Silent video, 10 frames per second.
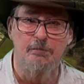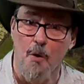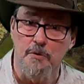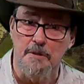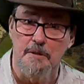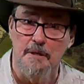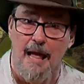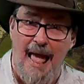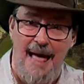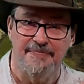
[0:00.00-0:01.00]
Quote,
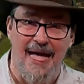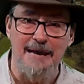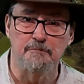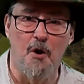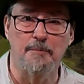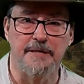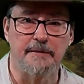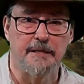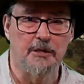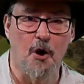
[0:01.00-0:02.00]
at that
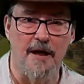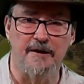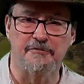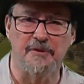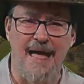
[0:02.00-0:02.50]
moment, he caught a